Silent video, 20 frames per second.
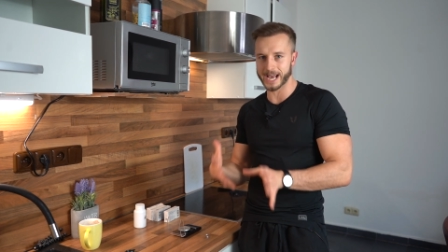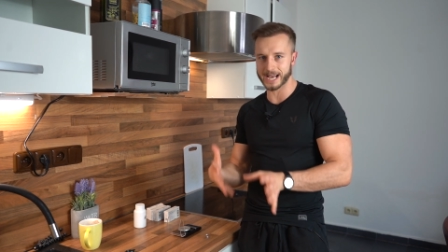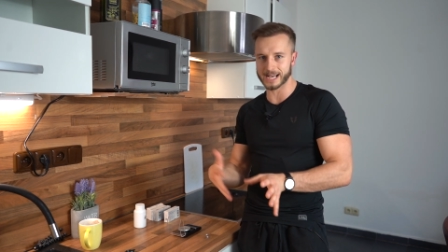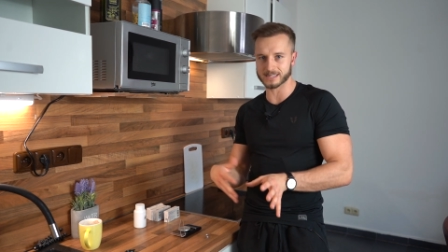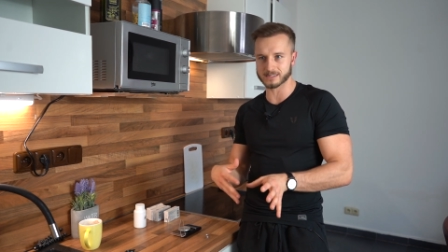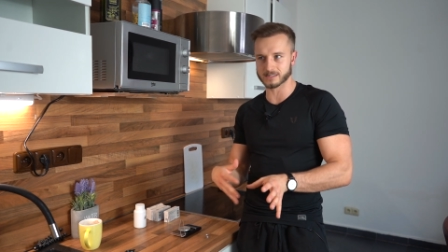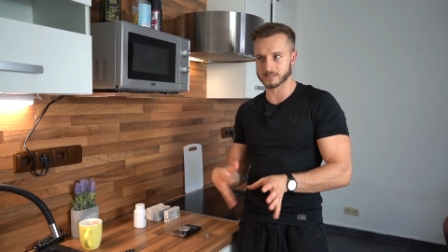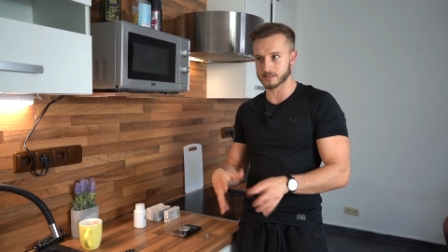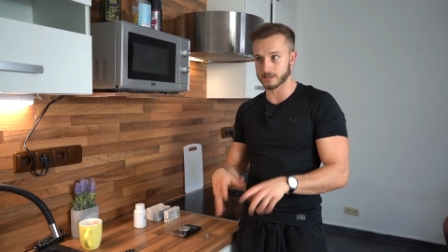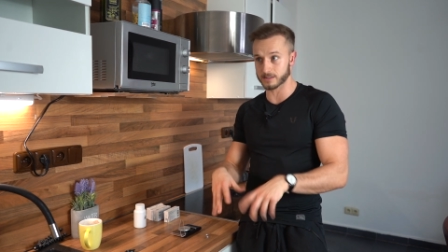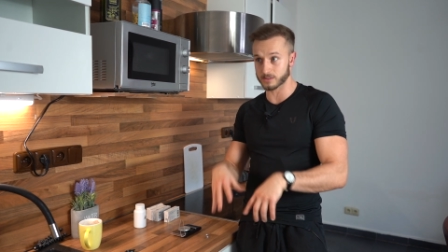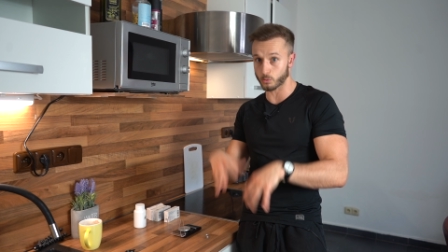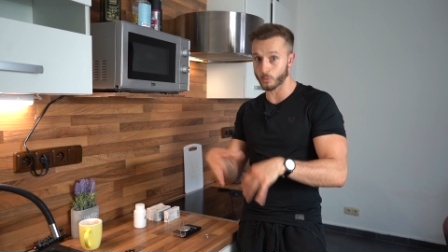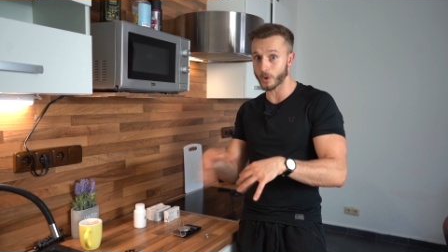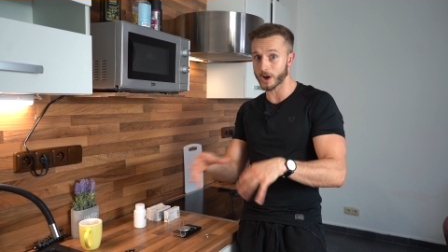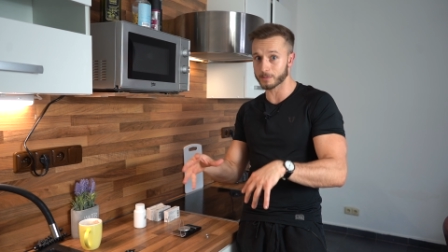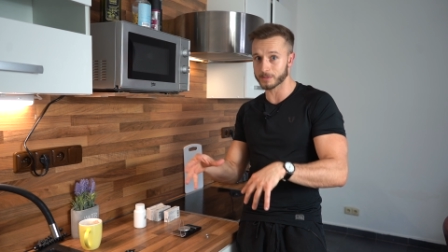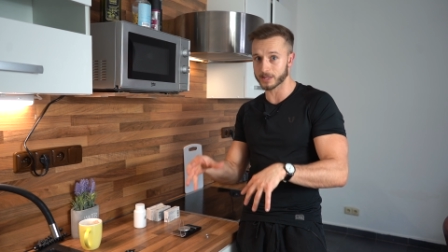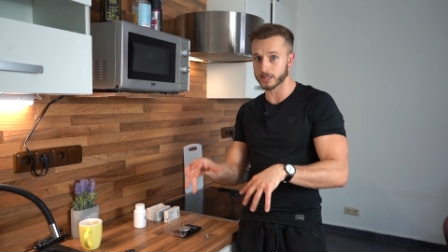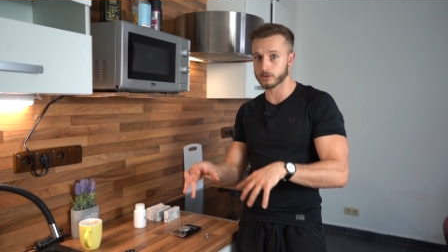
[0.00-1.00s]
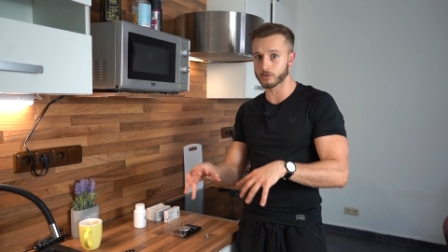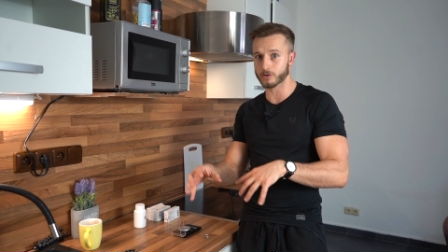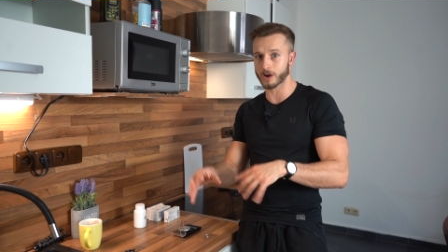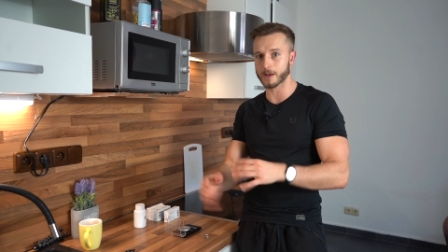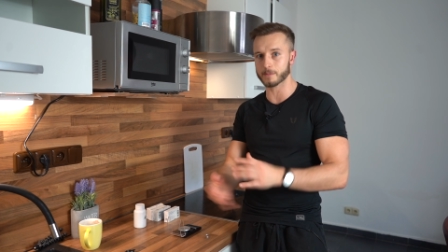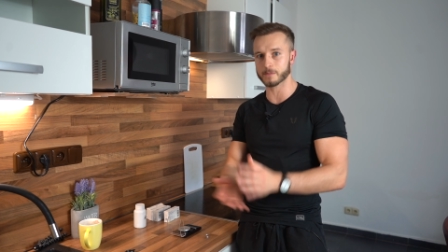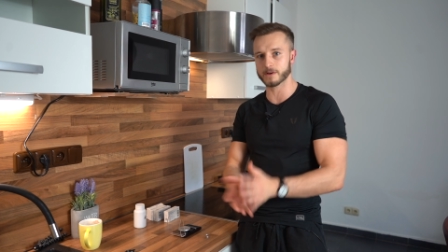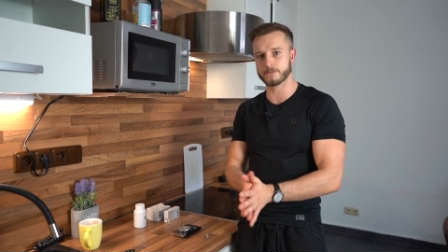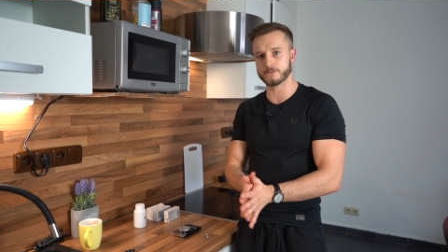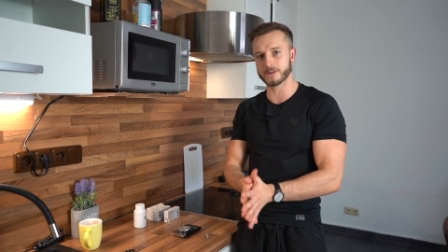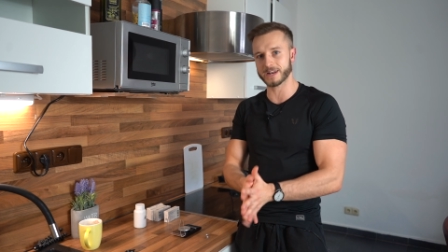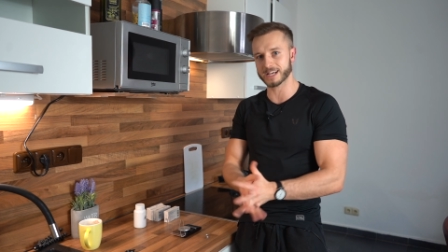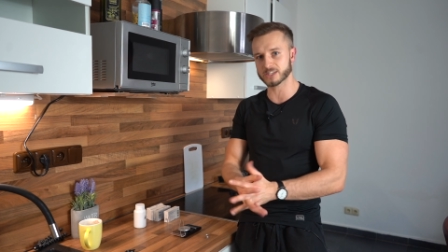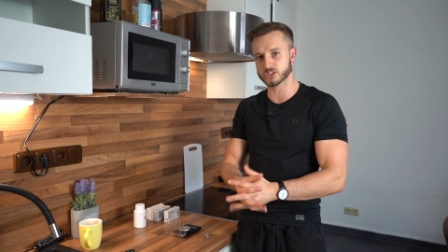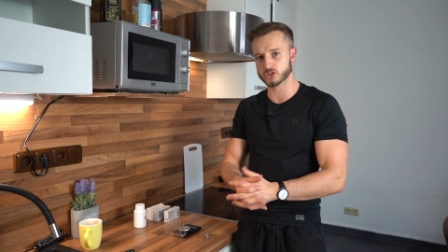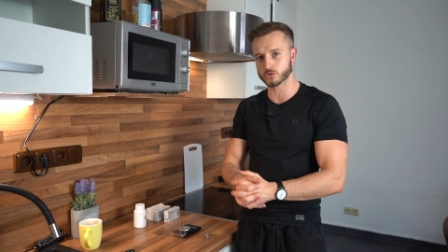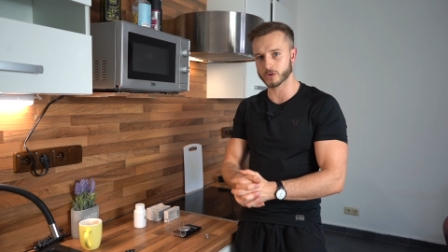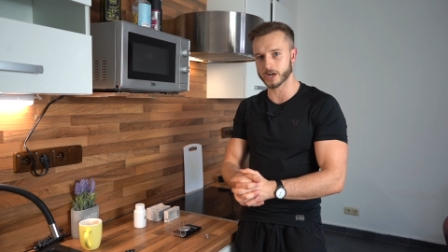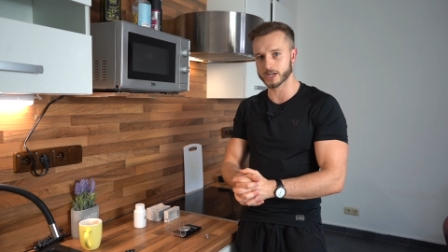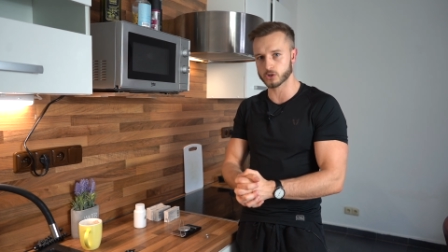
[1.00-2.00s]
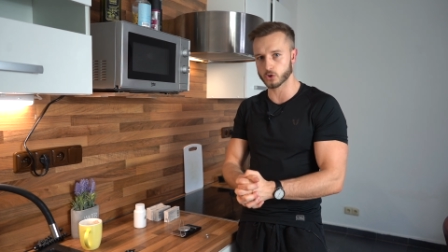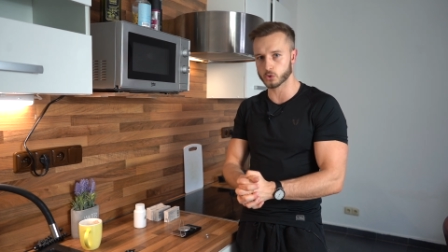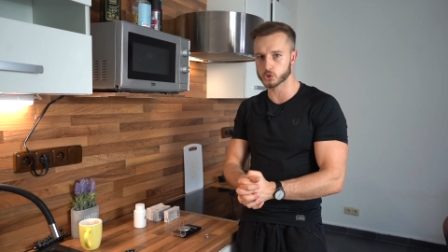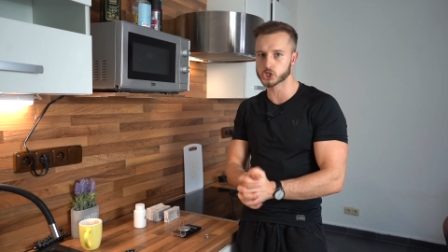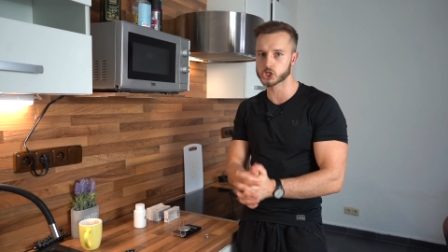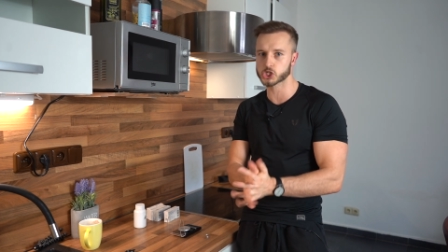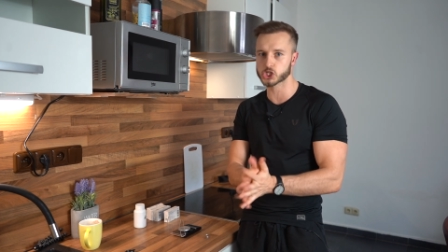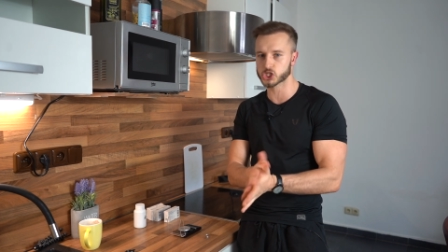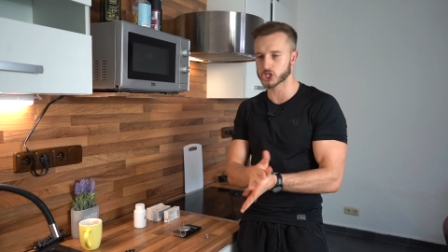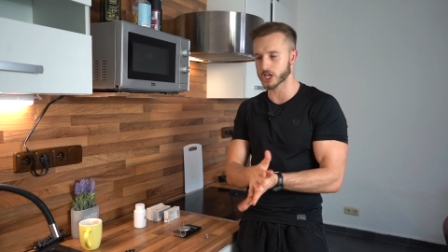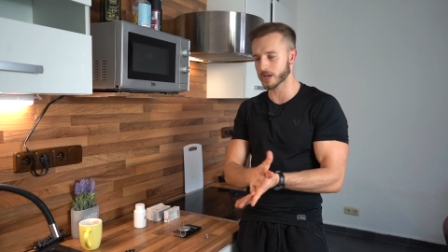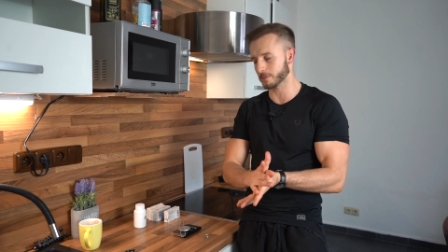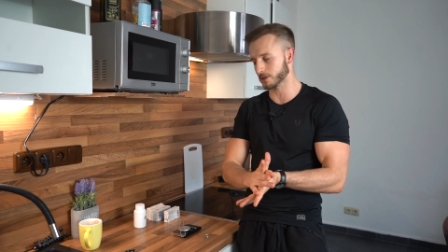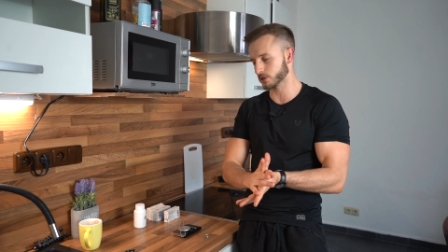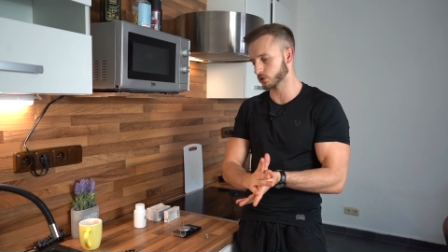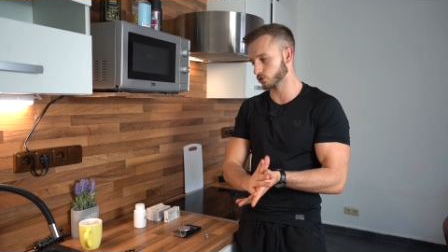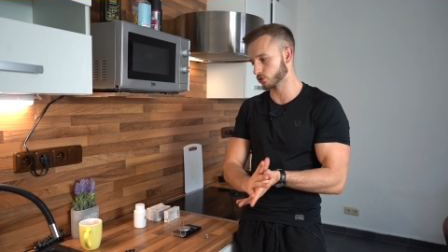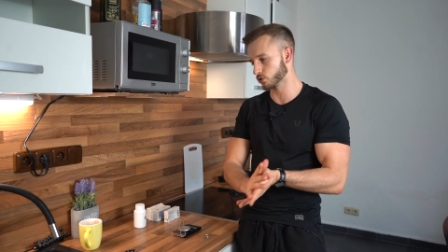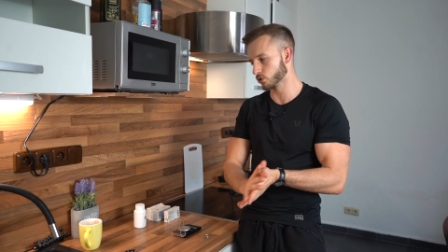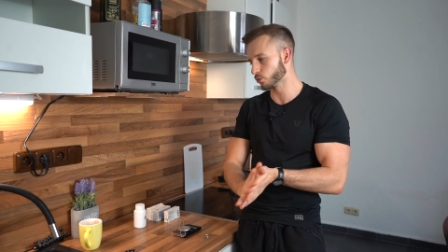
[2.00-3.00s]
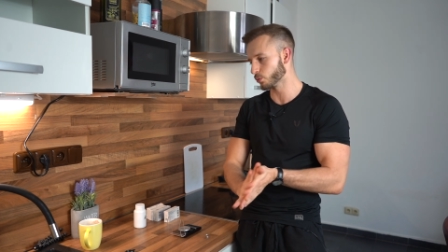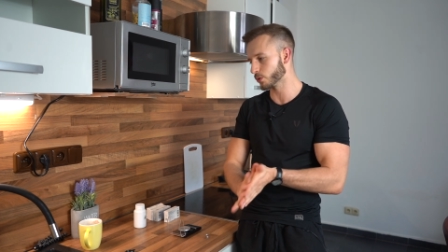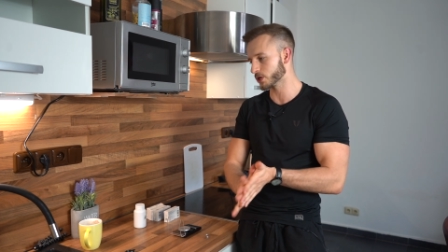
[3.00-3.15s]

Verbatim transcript: as the 1 milligram finasteride dosage is able to do,